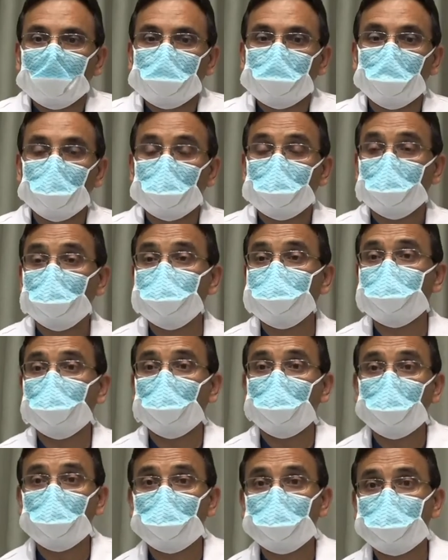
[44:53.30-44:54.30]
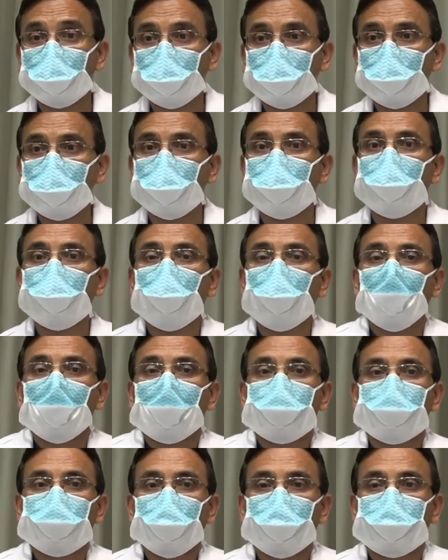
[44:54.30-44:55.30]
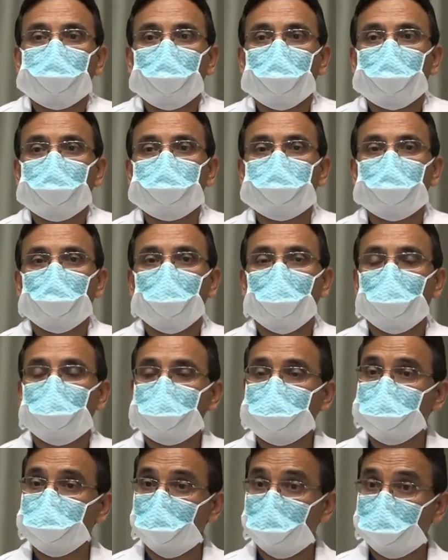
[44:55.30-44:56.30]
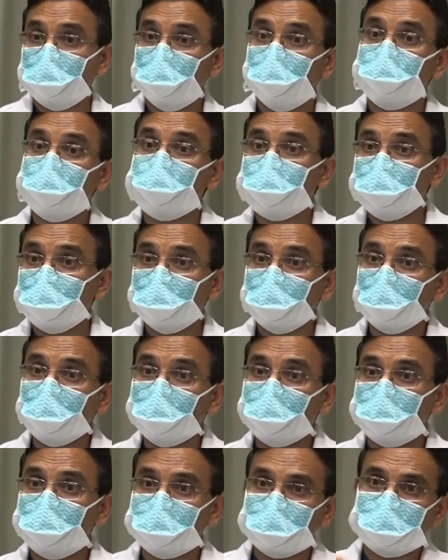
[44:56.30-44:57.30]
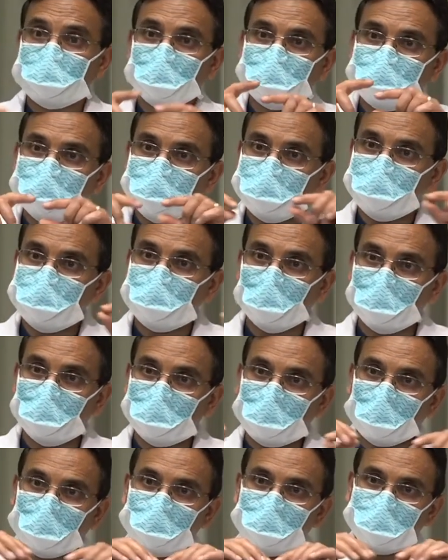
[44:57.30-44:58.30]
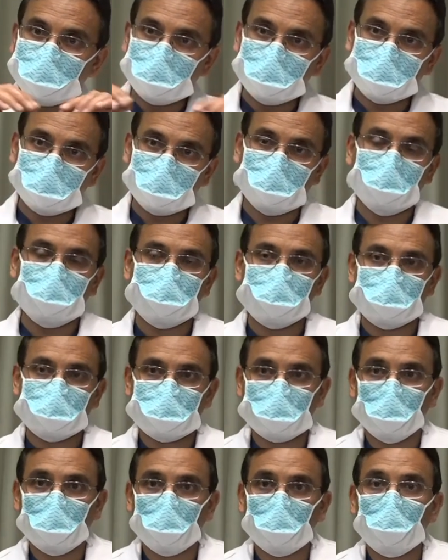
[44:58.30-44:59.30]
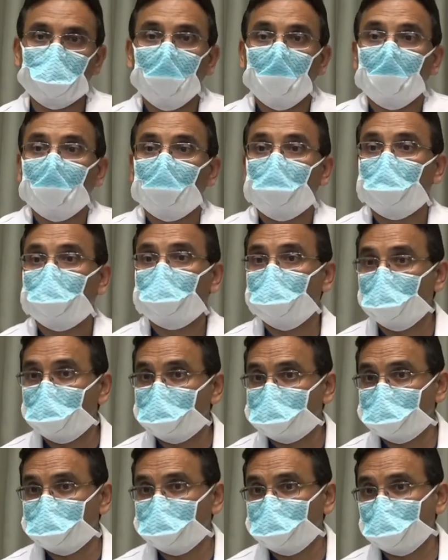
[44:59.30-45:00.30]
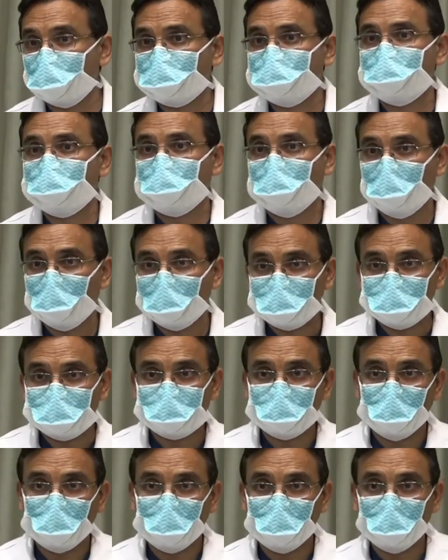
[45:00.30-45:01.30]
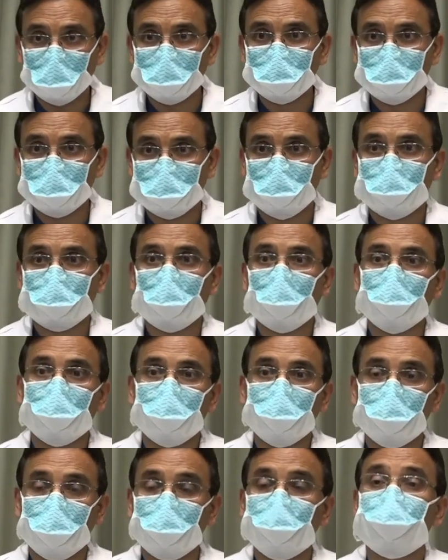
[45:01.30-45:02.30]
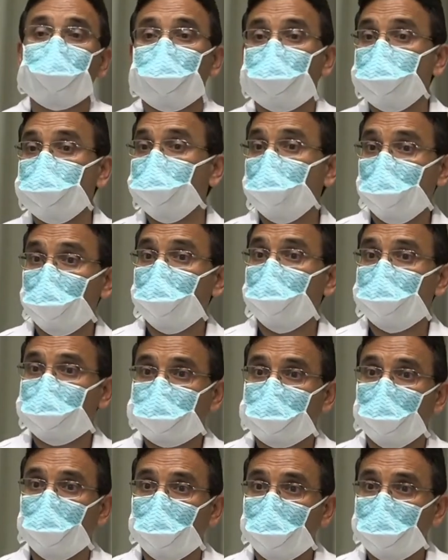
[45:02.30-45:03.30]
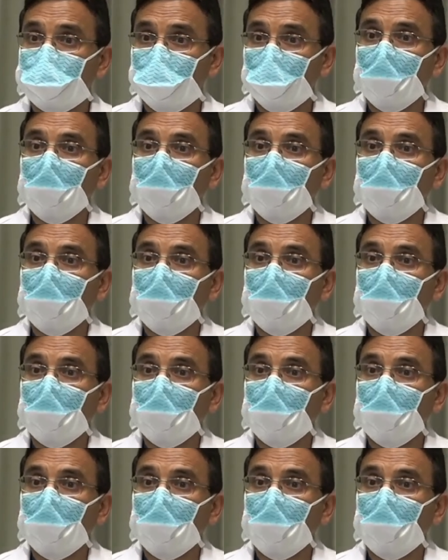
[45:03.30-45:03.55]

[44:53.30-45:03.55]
There are things that we can do, such as uh, silicone sheeting, which is like this gel pad that we put over the scar, or cortisone injections along the scar line, things like that, if it's a true keloid scar.